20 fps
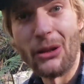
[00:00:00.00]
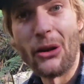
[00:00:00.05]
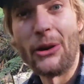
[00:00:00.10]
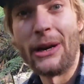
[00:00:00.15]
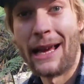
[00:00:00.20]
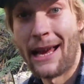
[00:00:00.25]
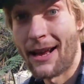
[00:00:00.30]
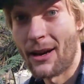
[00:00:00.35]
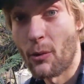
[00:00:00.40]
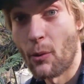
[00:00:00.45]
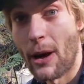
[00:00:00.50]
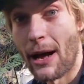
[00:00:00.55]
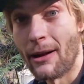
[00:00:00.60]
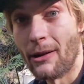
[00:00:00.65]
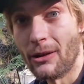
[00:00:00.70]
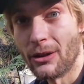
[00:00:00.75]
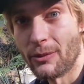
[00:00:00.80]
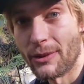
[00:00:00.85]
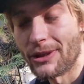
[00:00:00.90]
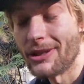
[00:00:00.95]
learning how to
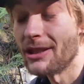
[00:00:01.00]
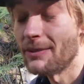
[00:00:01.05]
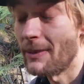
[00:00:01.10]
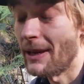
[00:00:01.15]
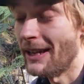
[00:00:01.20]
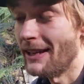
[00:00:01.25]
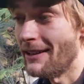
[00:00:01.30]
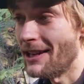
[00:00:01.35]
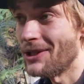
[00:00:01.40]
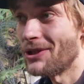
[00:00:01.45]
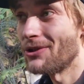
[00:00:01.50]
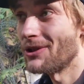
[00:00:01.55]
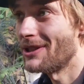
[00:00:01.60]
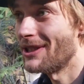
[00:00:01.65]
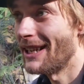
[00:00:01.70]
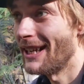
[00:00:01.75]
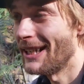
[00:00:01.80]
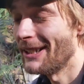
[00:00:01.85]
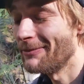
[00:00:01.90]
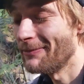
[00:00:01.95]
weld, which has been
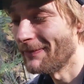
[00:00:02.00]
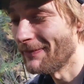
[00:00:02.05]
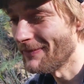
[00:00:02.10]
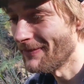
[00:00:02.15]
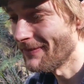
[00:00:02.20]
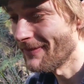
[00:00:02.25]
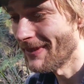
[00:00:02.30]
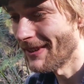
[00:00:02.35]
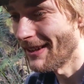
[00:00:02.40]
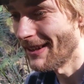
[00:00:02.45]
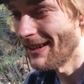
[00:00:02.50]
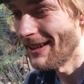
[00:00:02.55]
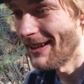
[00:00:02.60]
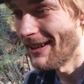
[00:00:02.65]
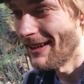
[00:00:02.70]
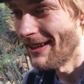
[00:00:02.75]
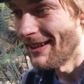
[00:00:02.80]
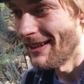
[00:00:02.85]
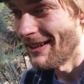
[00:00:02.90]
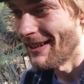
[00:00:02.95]
interesting.
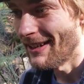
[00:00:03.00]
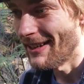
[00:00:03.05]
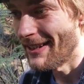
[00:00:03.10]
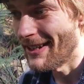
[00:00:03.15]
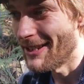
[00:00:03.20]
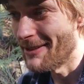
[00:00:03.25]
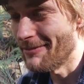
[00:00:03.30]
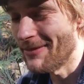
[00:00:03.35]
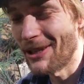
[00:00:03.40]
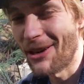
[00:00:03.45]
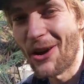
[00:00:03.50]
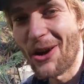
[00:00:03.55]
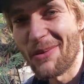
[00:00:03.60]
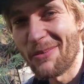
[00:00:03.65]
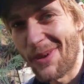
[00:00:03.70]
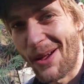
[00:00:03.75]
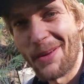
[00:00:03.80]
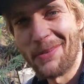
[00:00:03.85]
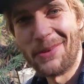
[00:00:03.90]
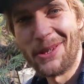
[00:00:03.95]
You know,
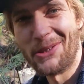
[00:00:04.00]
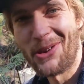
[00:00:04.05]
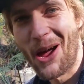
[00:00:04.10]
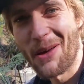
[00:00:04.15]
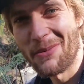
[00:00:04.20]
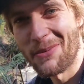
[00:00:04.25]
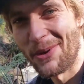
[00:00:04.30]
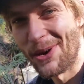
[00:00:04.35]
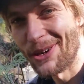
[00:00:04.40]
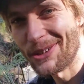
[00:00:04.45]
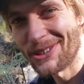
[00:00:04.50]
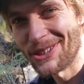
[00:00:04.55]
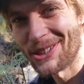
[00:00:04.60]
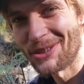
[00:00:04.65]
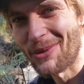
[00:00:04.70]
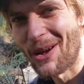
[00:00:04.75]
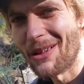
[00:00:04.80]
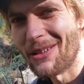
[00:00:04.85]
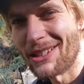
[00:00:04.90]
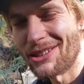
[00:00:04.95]
I'm the type of person as
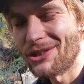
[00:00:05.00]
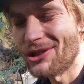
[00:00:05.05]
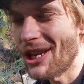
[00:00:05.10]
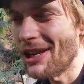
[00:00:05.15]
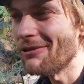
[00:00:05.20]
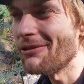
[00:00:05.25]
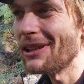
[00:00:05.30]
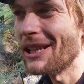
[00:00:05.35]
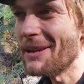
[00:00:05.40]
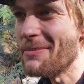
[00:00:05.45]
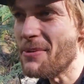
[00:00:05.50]
well that's generally